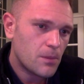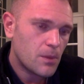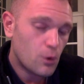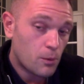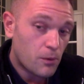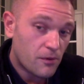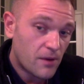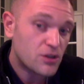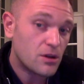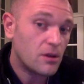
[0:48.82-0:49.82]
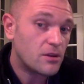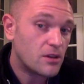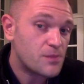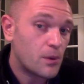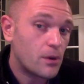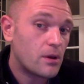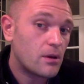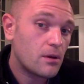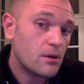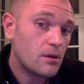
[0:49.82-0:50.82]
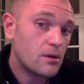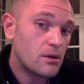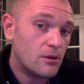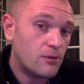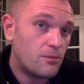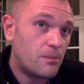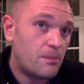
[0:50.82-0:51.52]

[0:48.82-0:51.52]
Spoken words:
you're a professional at this point. You've